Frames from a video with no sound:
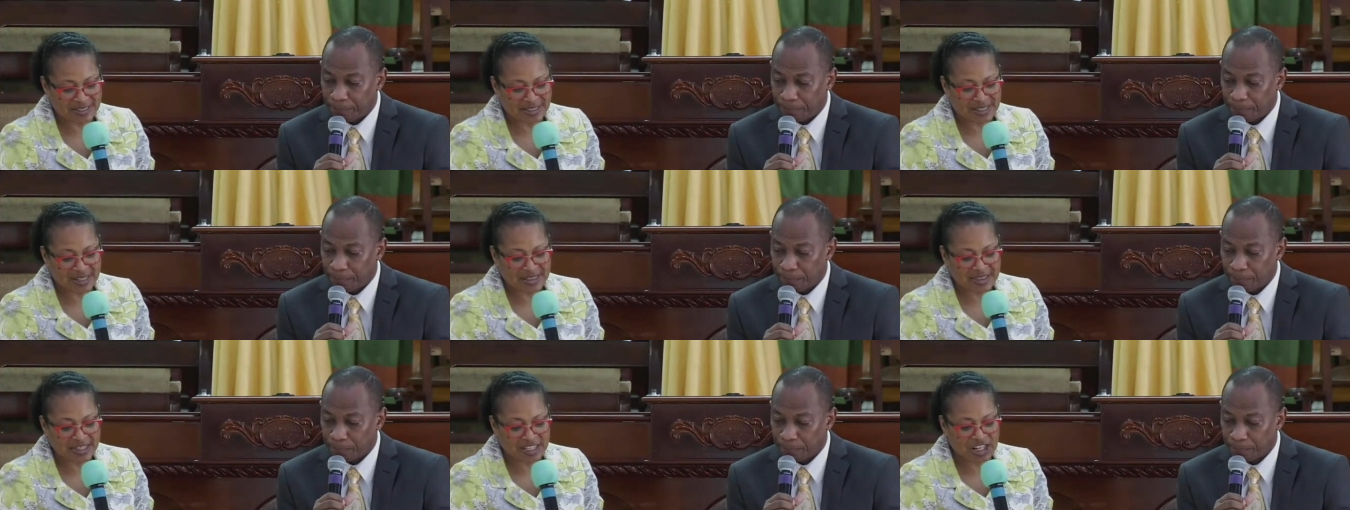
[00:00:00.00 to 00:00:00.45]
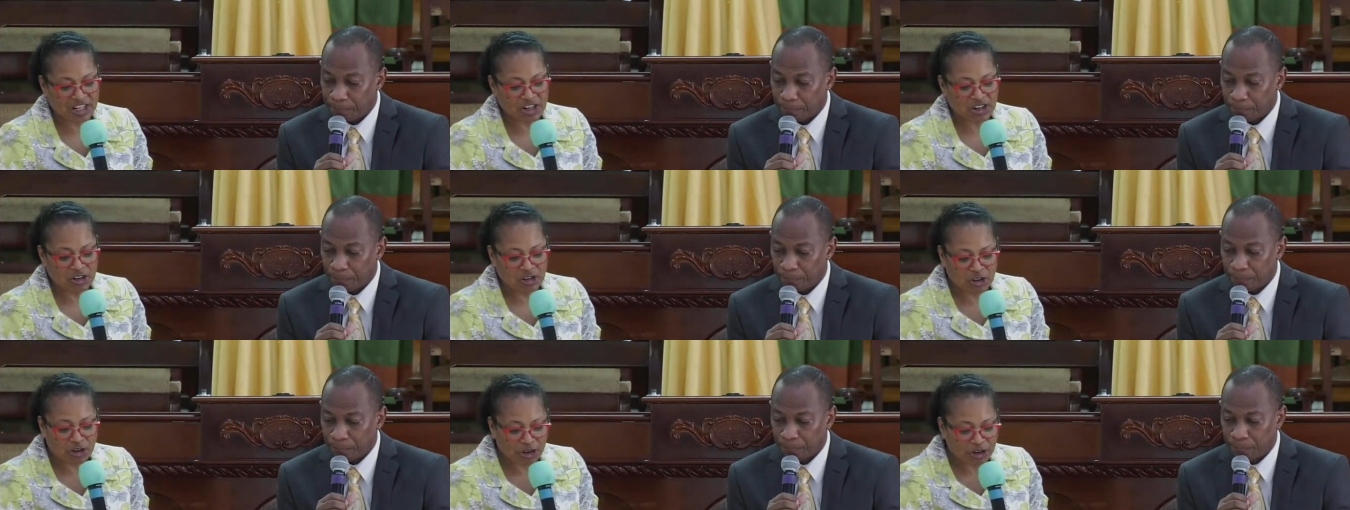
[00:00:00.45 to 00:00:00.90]
Speaker 1: and the
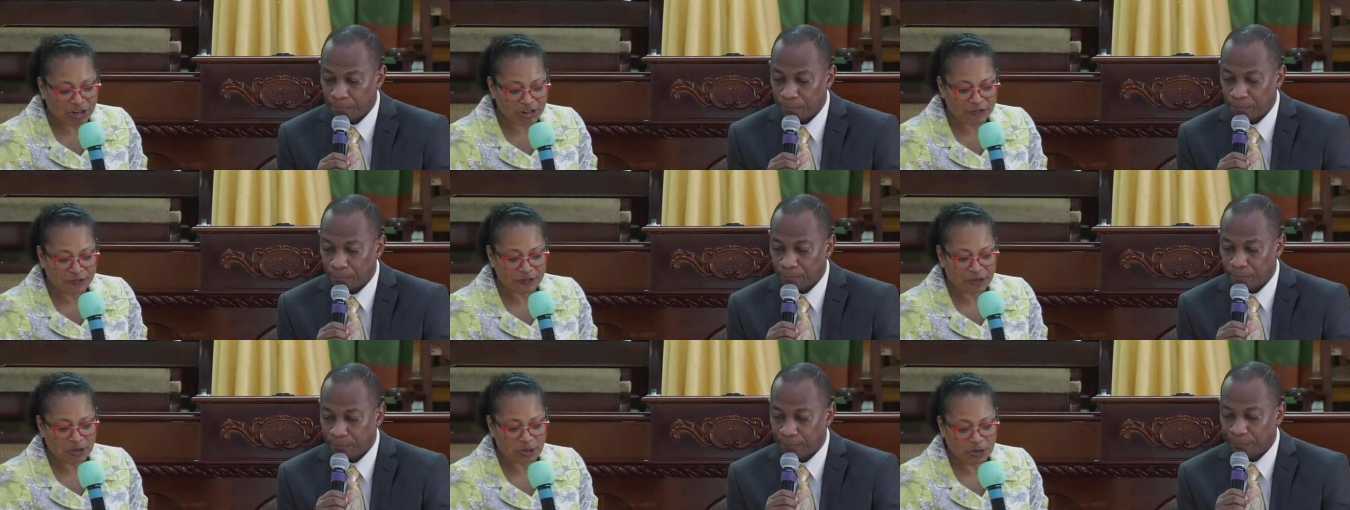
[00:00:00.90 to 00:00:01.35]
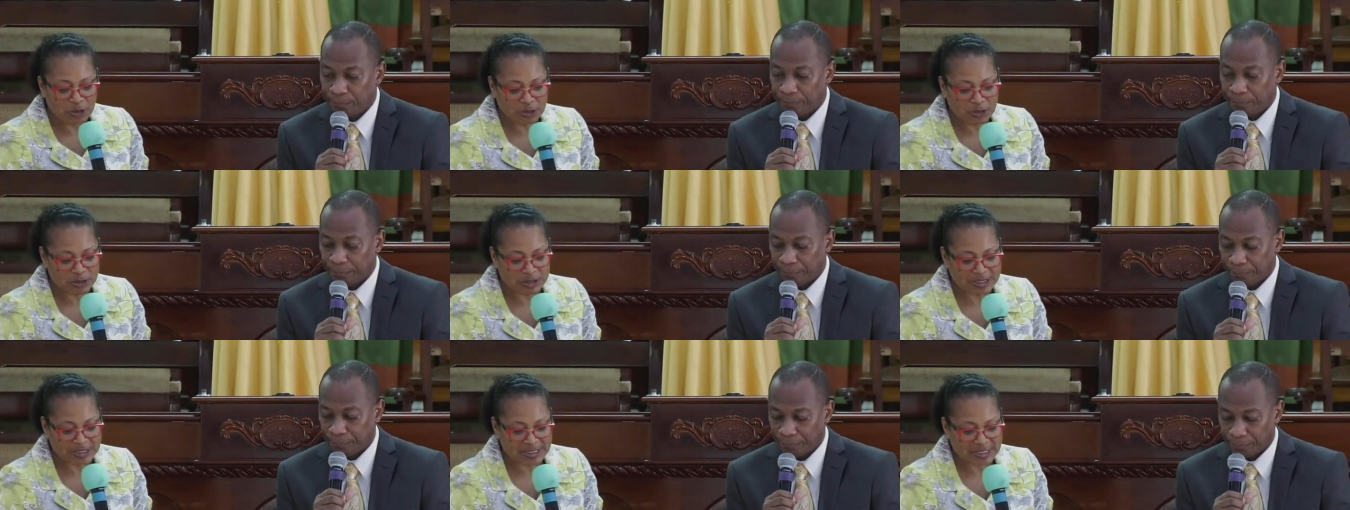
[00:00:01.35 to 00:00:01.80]
Lord of
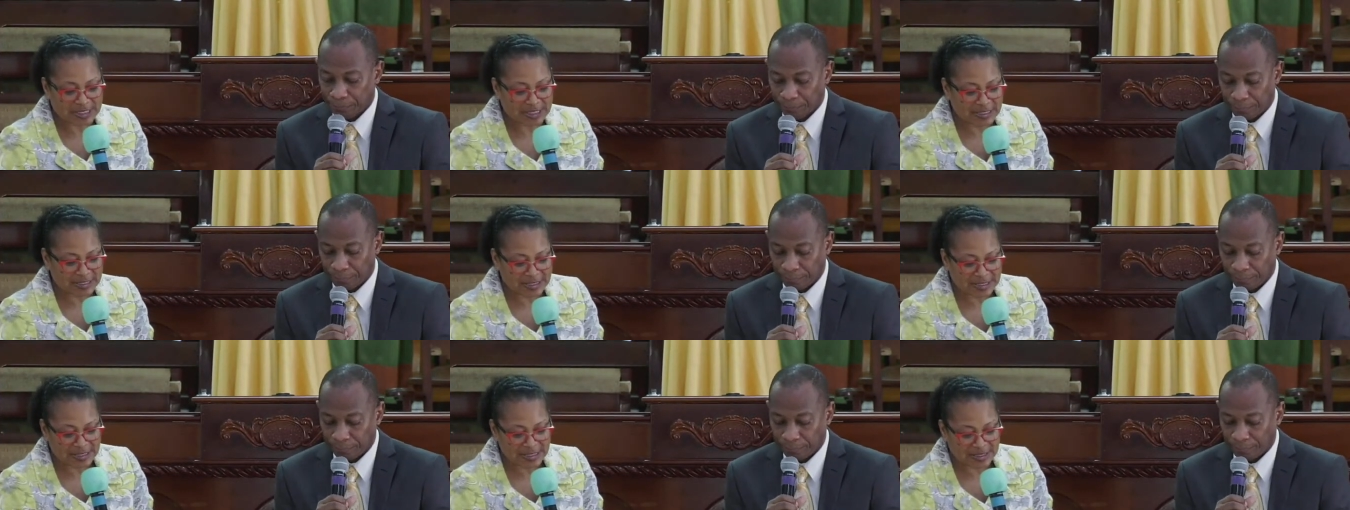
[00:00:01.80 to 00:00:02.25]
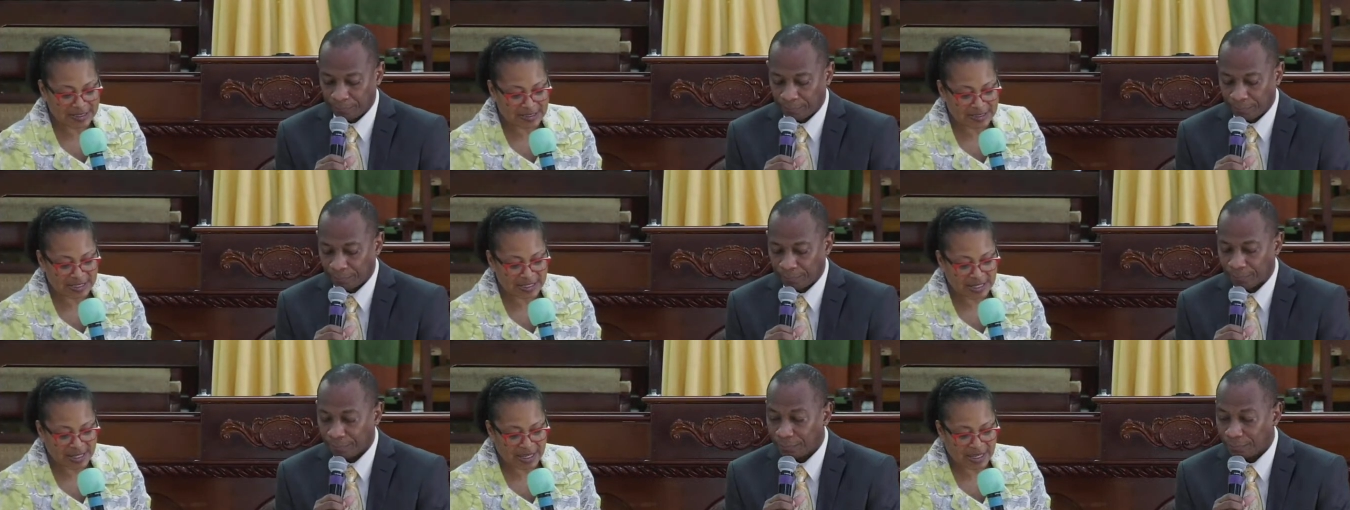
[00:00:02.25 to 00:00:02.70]
hosts is his
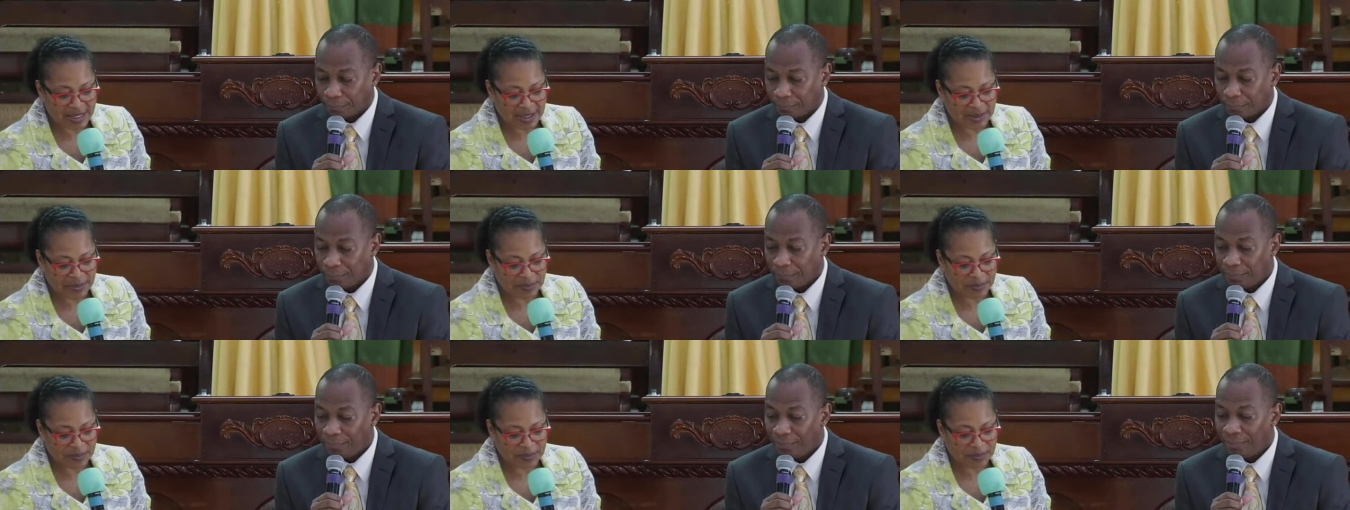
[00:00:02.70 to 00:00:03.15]
name.